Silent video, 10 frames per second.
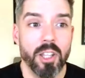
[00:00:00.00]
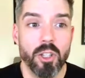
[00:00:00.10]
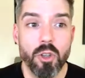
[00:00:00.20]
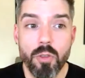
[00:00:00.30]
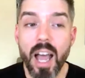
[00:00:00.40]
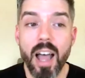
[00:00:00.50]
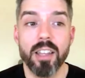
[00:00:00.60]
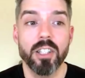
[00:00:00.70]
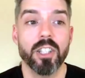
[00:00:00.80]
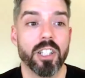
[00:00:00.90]
You've
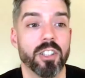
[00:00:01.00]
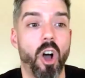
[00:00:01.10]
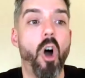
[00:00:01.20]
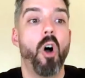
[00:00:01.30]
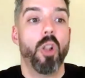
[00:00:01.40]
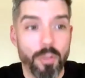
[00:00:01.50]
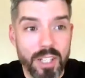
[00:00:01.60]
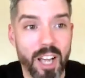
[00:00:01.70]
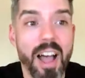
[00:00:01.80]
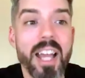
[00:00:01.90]
got all of
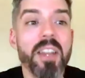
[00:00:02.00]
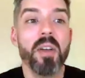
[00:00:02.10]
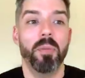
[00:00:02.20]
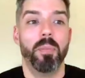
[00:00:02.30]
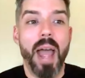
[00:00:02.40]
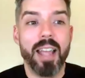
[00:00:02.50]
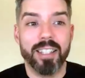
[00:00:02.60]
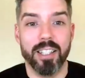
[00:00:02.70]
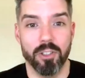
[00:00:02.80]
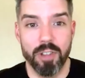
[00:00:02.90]
God
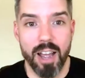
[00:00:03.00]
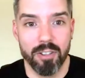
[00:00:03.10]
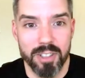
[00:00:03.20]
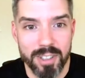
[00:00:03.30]
backing you now.